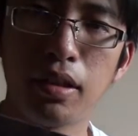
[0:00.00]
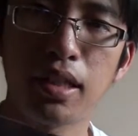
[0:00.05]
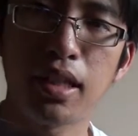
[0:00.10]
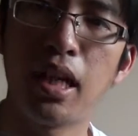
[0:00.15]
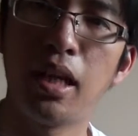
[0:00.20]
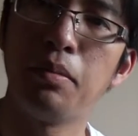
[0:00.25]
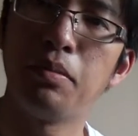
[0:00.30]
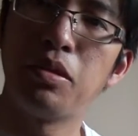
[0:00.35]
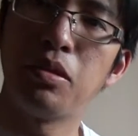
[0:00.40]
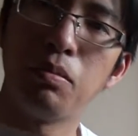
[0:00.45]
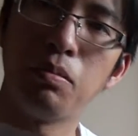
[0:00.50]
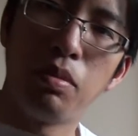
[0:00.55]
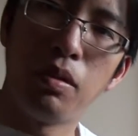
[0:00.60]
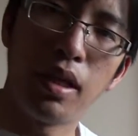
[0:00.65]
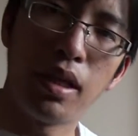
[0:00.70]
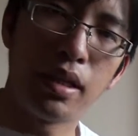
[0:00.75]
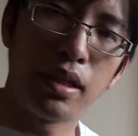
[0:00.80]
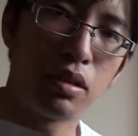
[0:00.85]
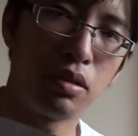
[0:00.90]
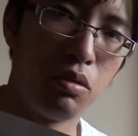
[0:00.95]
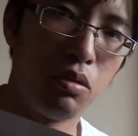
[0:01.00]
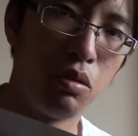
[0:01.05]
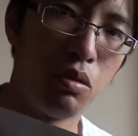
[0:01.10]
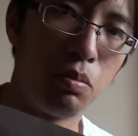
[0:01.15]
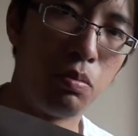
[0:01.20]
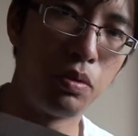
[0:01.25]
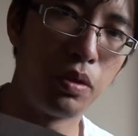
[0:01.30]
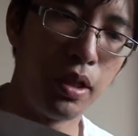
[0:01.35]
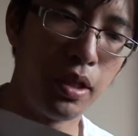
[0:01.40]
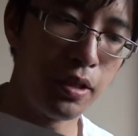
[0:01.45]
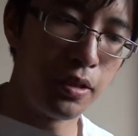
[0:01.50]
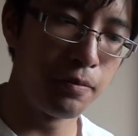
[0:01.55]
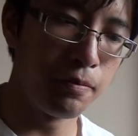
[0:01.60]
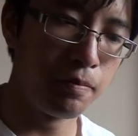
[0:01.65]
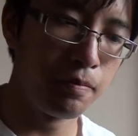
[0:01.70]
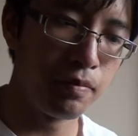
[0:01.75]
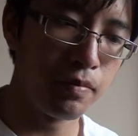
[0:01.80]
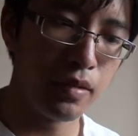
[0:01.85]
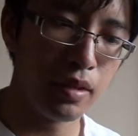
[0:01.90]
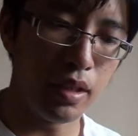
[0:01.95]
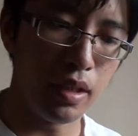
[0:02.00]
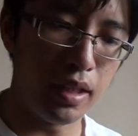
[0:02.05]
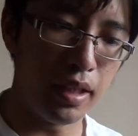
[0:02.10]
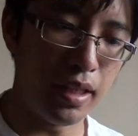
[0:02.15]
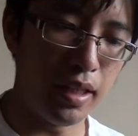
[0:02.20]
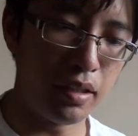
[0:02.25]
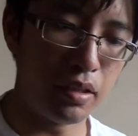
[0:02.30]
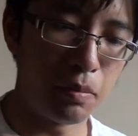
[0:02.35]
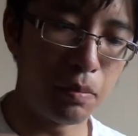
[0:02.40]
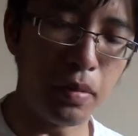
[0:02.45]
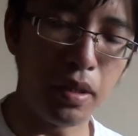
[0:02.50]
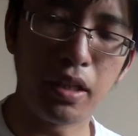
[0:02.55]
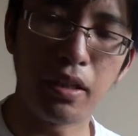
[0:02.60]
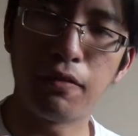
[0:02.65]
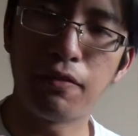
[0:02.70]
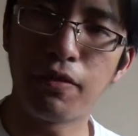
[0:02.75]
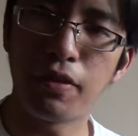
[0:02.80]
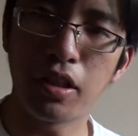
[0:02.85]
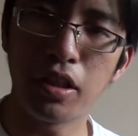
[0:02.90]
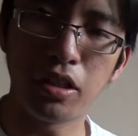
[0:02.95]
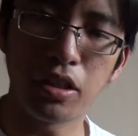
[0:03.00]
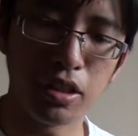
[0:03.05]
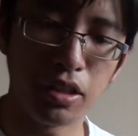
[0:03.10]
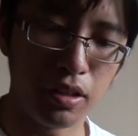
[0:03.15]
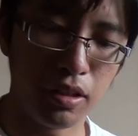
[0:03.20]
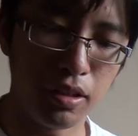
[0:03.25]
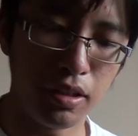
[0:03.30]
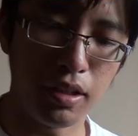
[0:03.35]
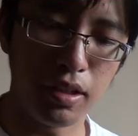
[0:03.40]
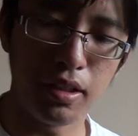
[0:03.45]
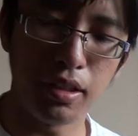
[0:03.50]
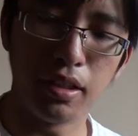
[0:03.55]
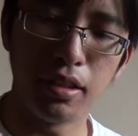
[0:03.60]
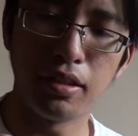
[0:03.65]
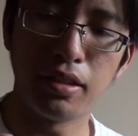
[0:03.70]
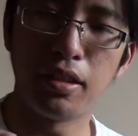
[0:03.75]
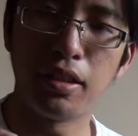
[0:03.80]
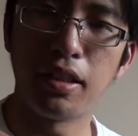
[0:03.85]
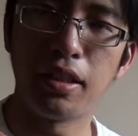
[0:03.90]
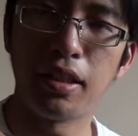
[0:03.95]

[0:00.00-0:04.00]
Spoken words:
Comes in black or brown, and the main feature is